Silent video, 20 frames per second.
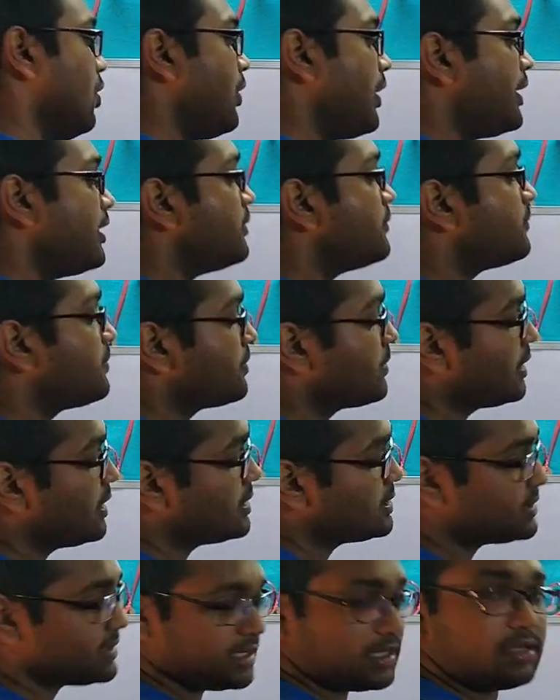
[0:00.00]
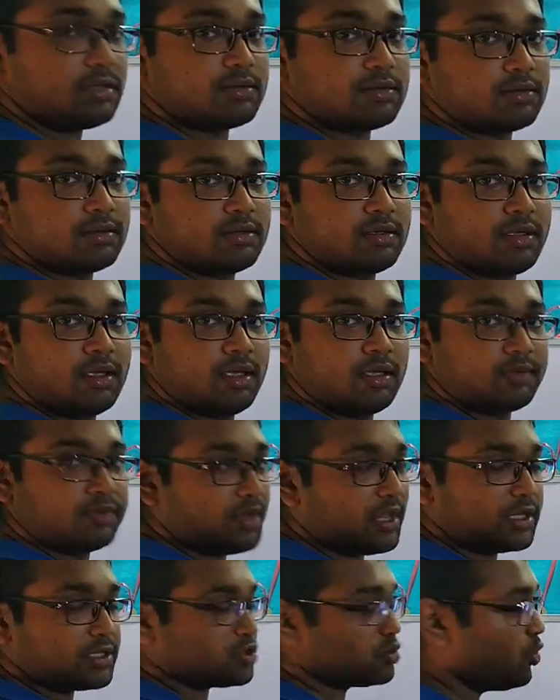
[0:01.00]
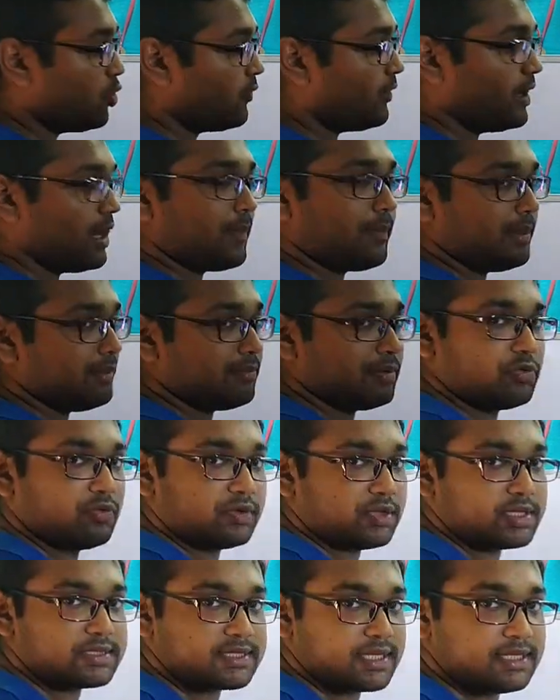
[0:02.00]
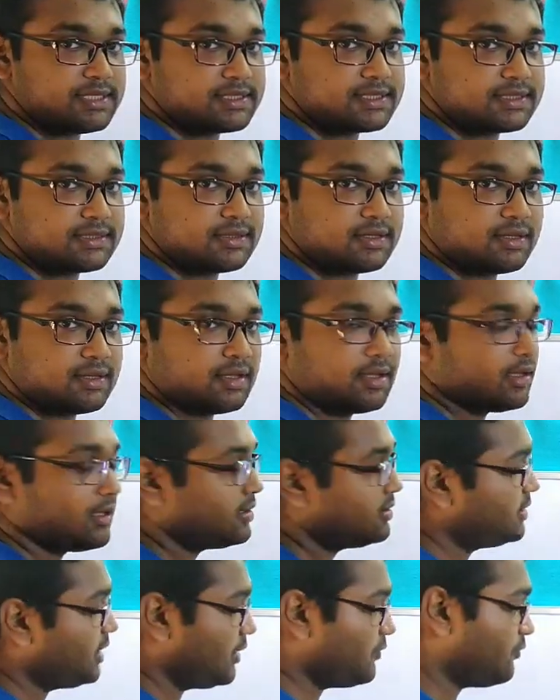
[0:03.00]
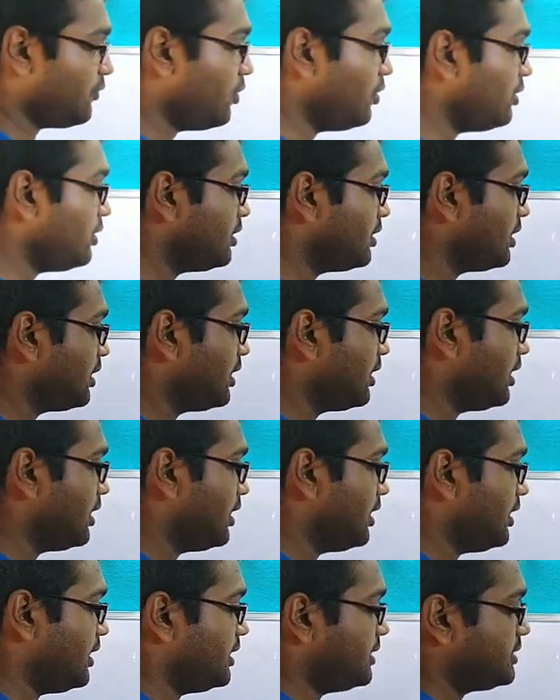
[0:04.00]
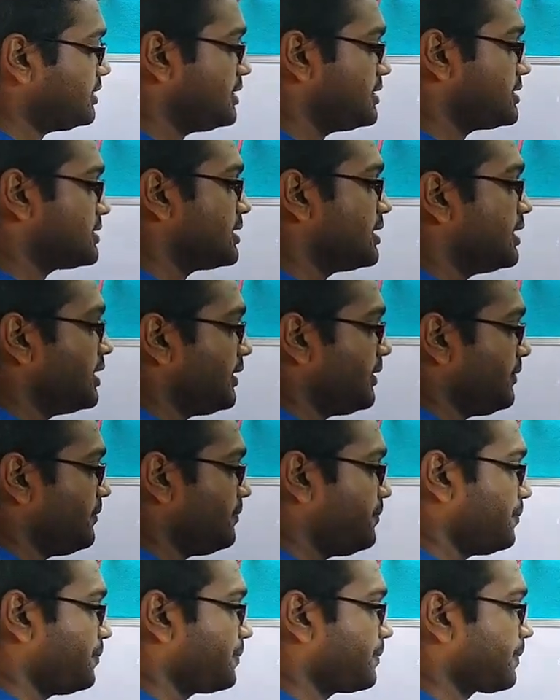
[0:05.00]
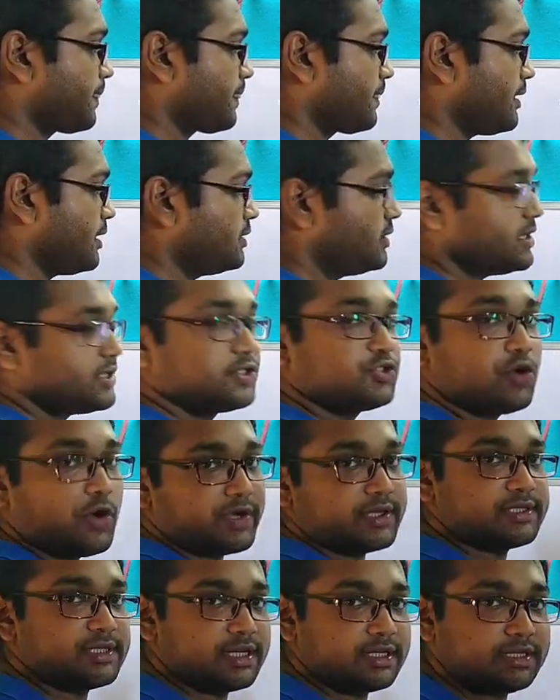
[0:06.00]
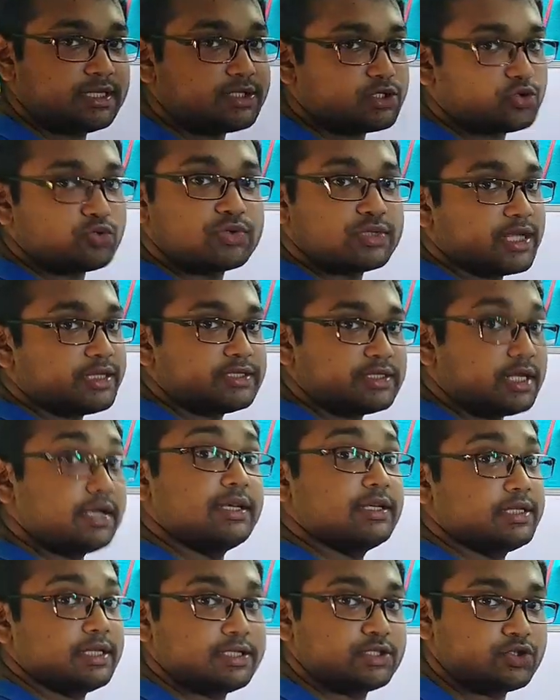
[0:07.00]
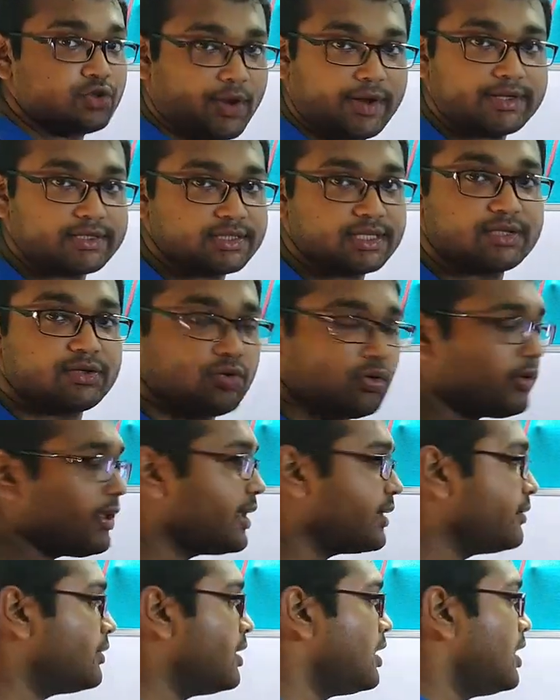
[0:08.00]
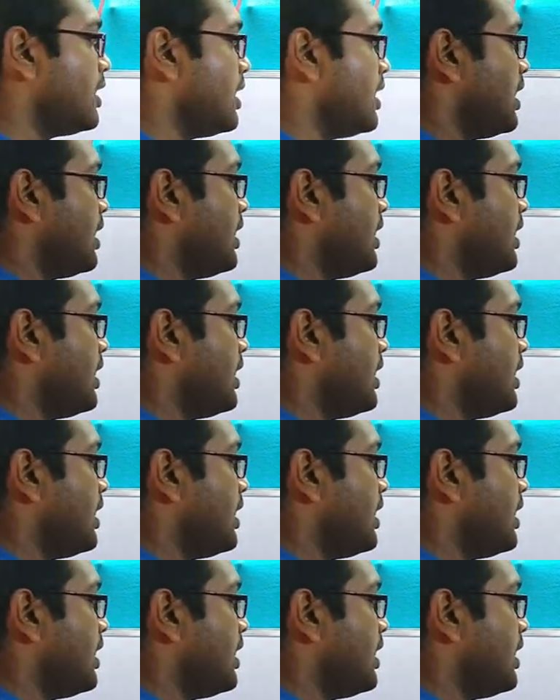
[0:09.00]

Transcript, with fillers: okay, see, there is no overlapping between the sets, therefore it is um, disjoint set. These two sets are disjoint set. Okay,